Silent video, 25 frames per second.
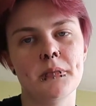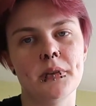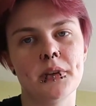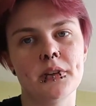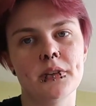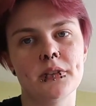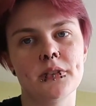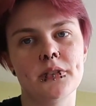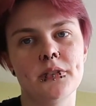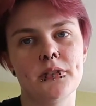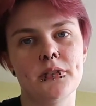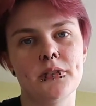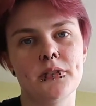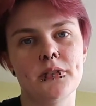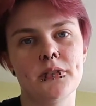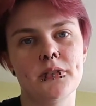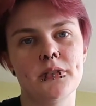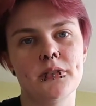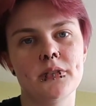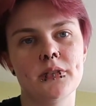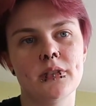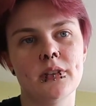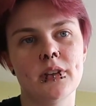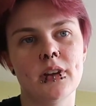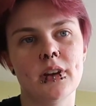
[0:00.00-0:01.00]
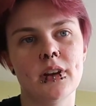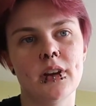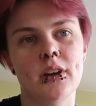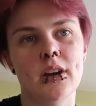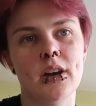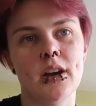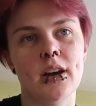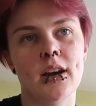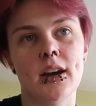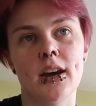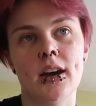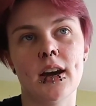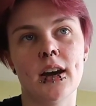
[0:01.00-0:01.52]
Because
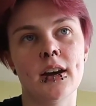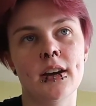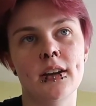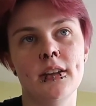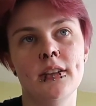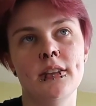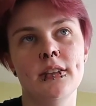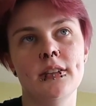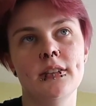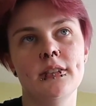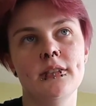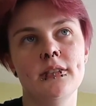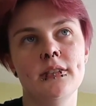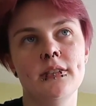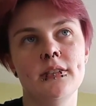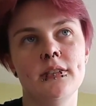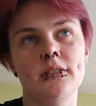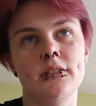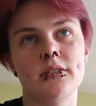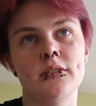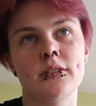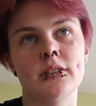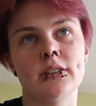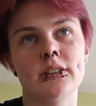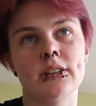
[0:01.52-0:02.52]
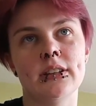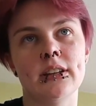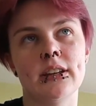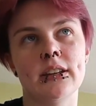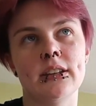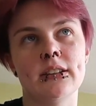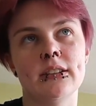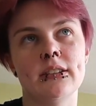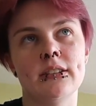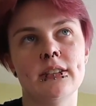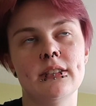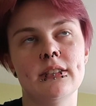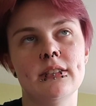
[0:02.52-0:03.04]
either you're gonna
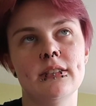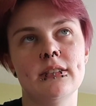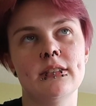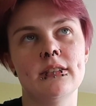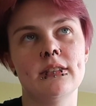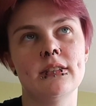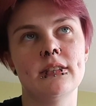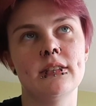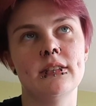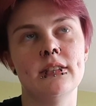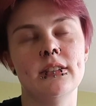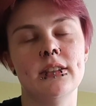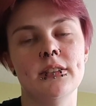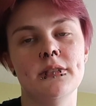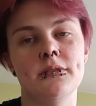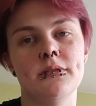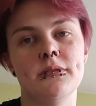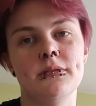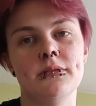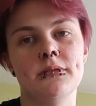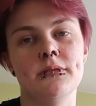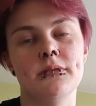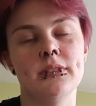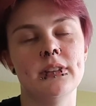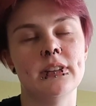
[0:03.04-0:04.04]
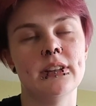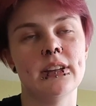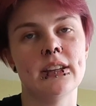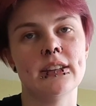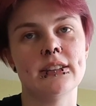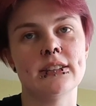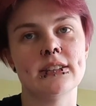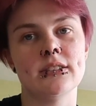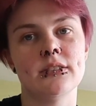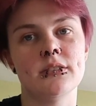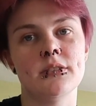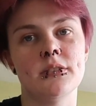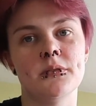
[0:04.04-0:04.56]
get an
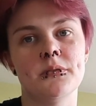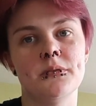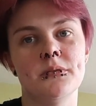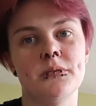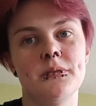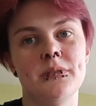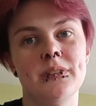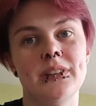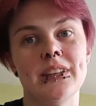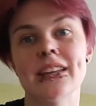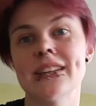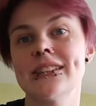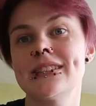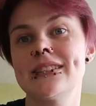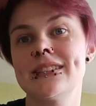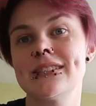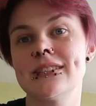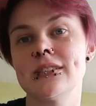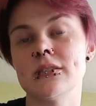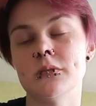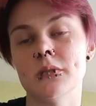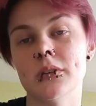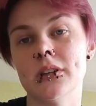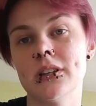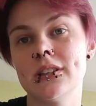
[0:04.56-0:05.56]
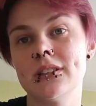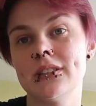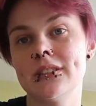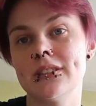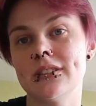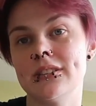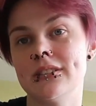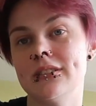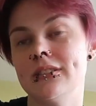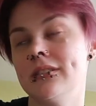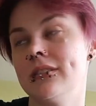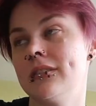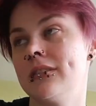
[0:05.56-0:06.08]
answer of yes, you are,
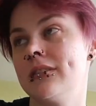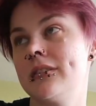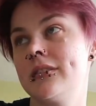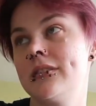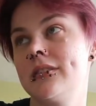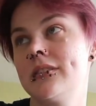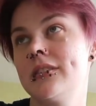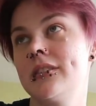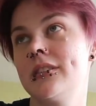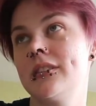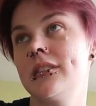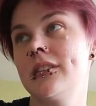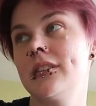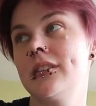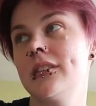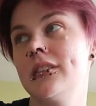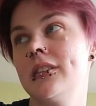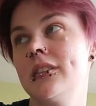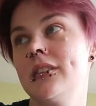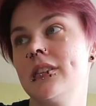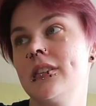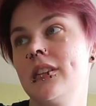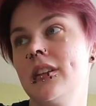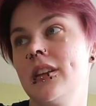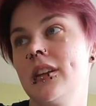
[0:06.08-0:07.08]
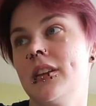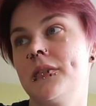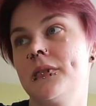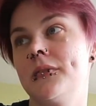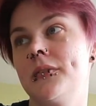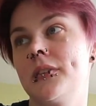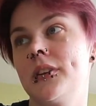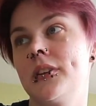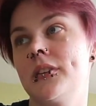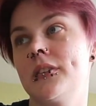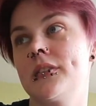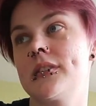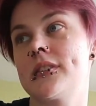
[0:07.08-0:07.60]
and can
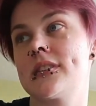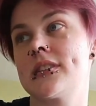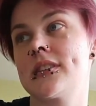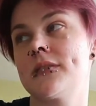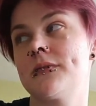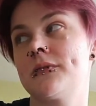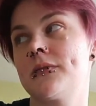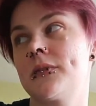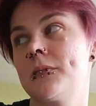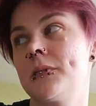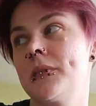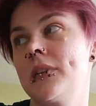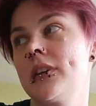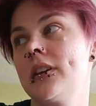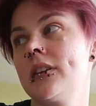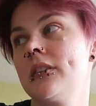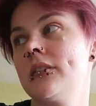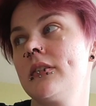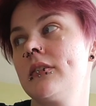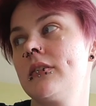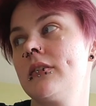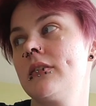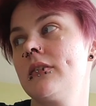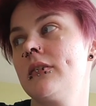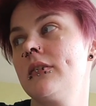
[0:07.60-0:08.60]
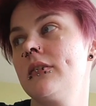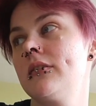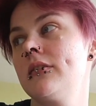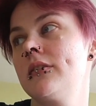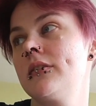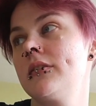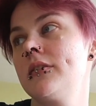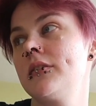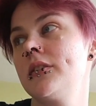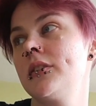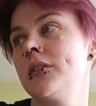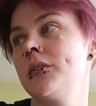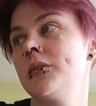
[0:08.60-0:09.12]
figure out stuff from there,
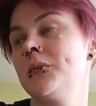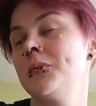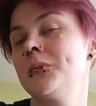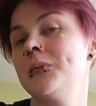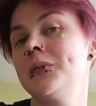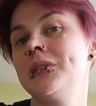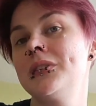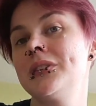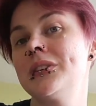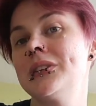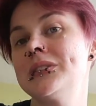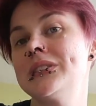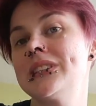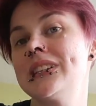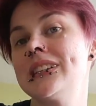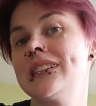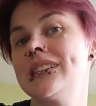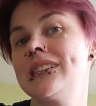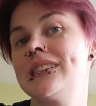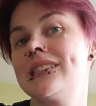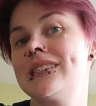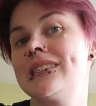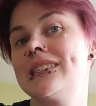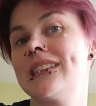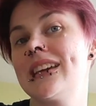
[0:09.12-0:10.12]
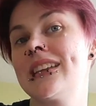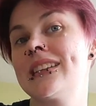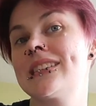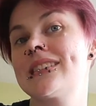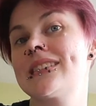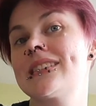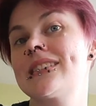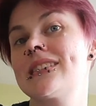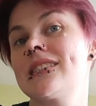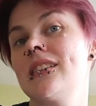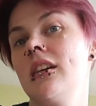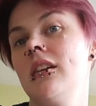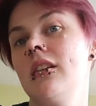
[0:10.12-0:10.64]
or you will know that
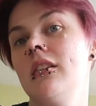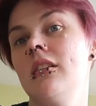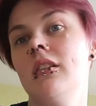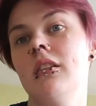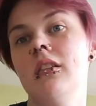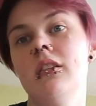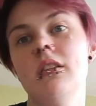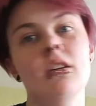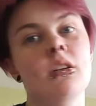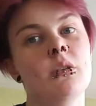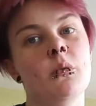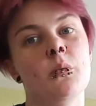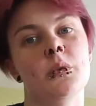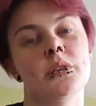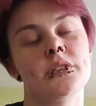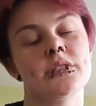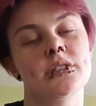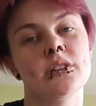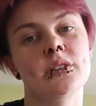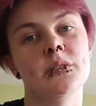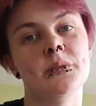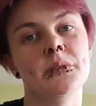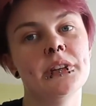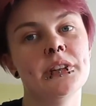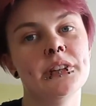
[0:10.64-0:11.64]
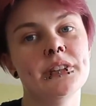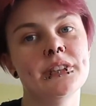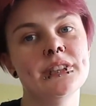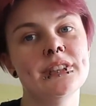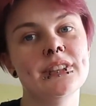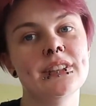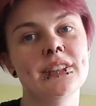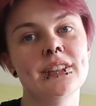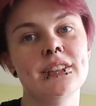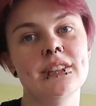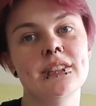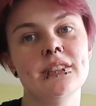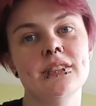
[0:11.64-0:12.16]
that's not what's going
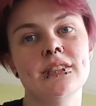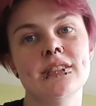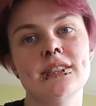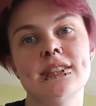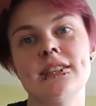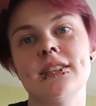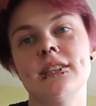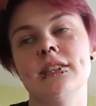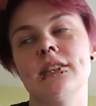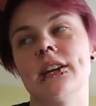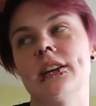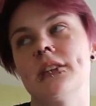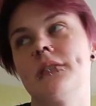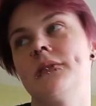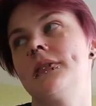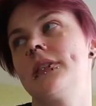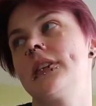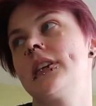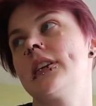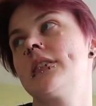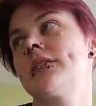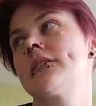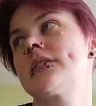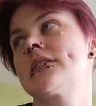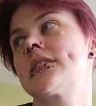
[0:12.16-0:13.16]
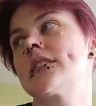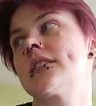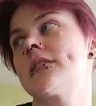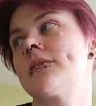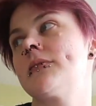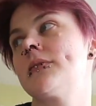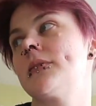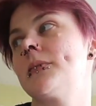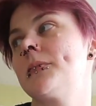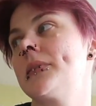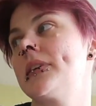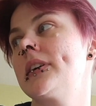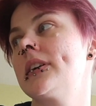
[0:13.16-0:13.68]
on and still can figure out stuff
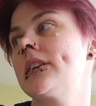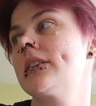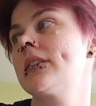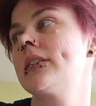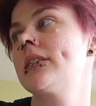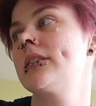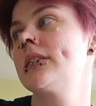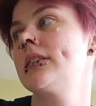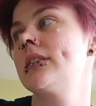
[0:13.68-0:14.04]
from there.